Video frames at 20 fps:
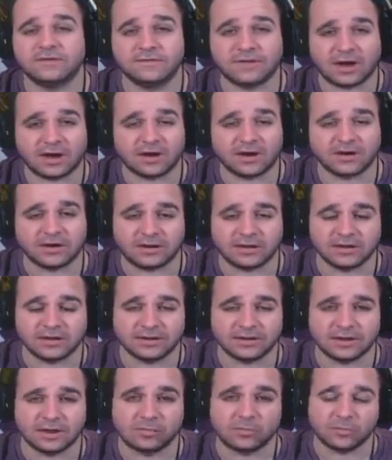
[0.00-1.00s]
Navara.
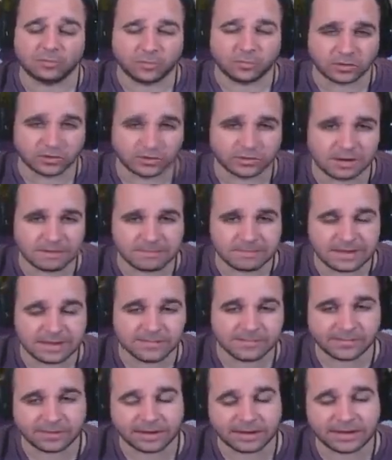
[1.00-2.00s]
Now, what do I
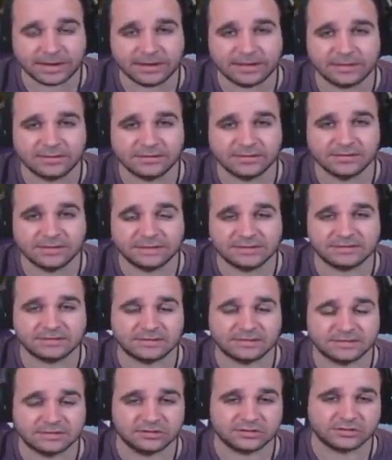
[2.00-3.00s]
mean by these
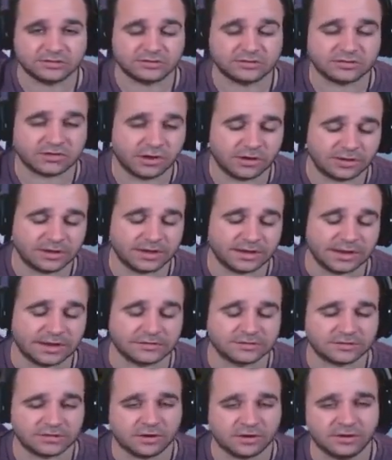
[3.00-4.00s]
decisions? Okay,
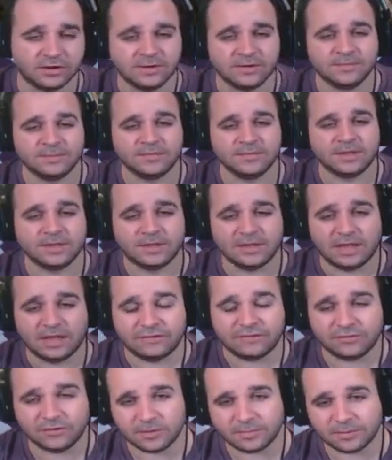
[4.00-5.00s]
so
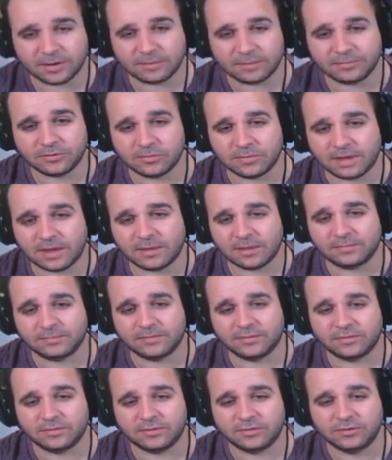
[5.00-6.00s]
if you open up your map,
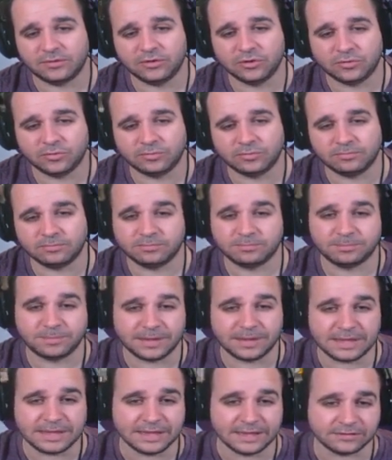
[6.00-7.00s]
you'll
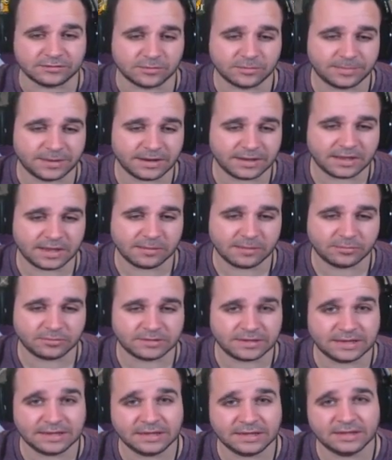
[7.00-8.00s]
be here. So Bandit Camp was
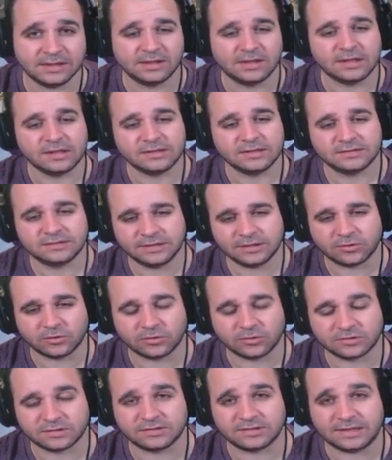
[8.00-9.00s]
here, sick
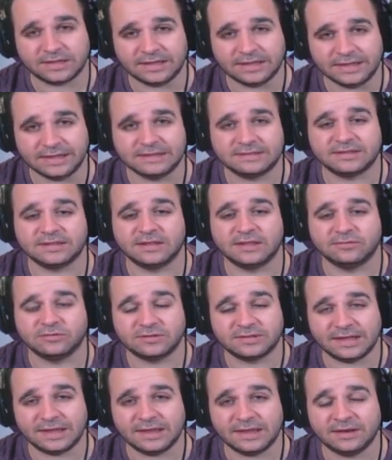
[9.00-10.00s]
horses are here to level
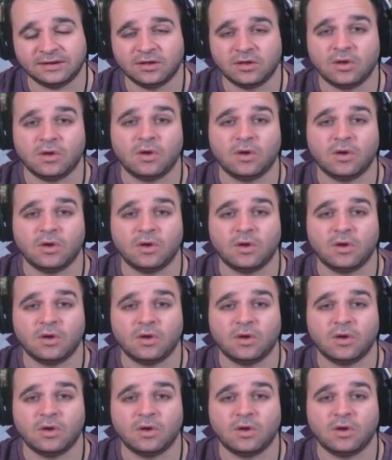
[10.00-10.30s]
10.